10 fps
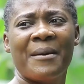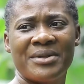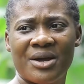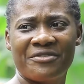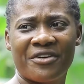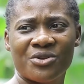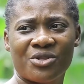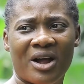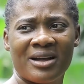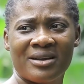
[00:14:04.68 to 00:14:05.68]
I've been waiting for you to
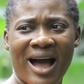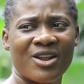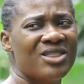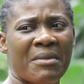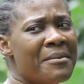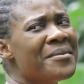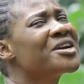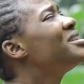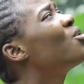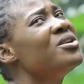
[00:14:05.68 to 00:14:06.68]
talk. Huh? I don't tell my mama
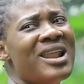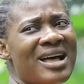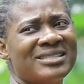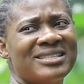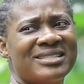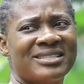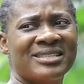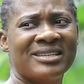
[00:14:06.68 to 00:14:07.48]
make you go to the land since.